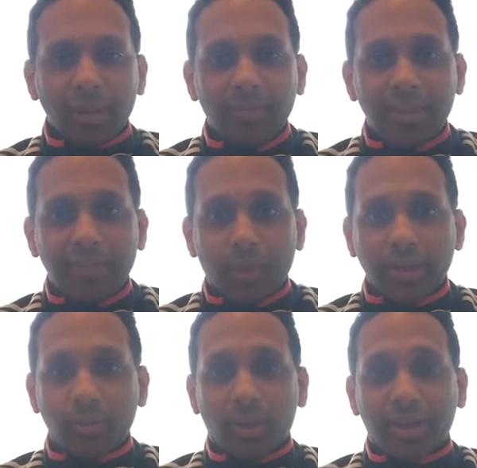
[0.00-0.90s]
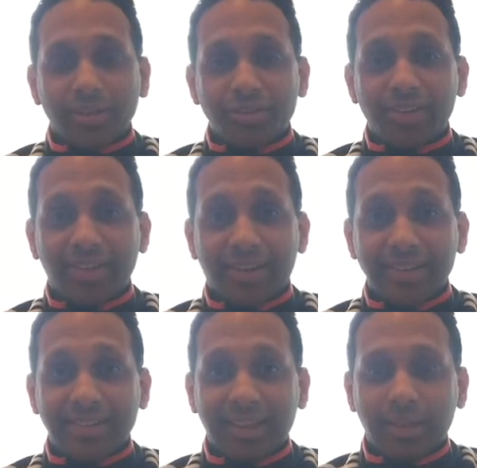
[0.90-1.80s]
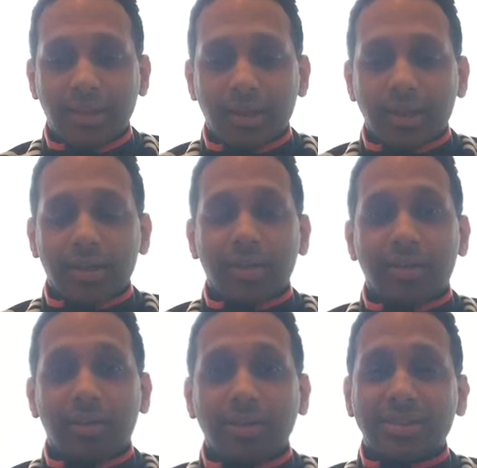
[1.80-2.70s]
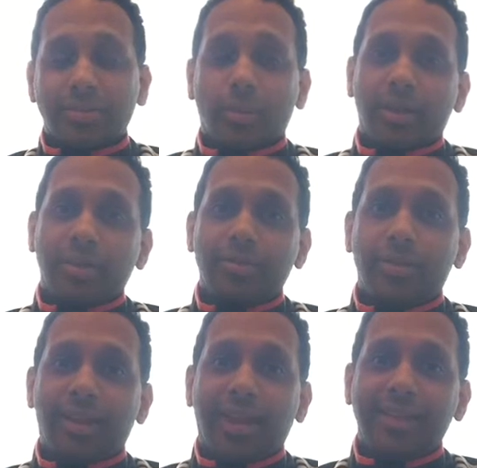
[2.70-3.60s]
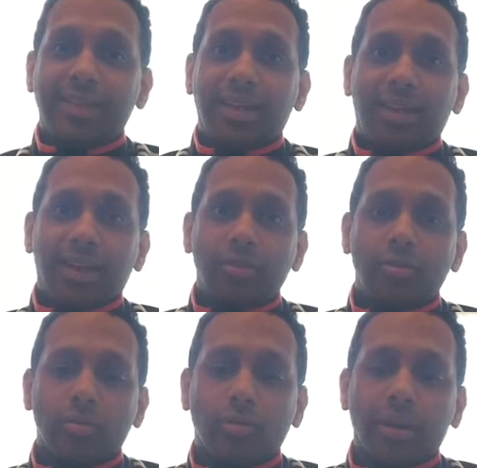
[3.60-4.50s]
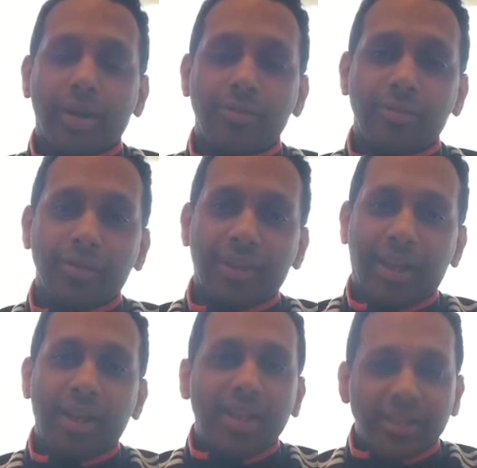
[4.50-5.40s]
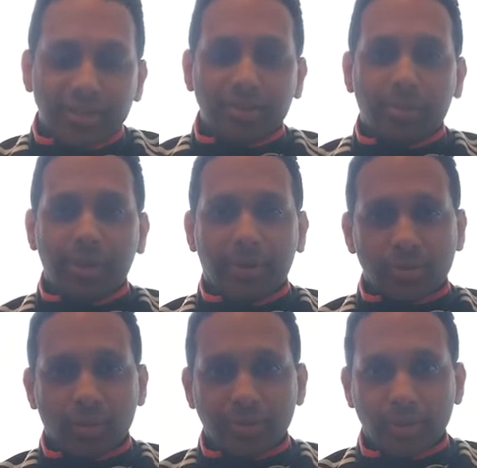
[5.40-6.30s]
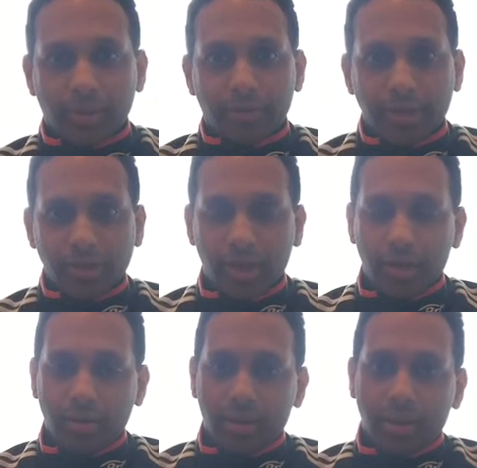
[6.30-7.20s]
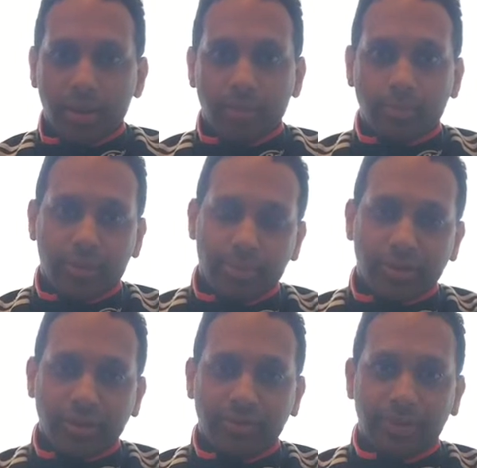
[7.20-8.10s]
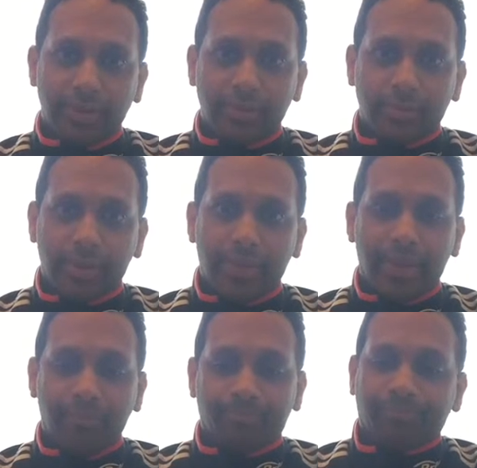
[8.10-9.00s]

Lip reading: They won 119, lost 118 and drawn 110. So it's a pretty much one-to-one ratio, pretty much evenly spread there.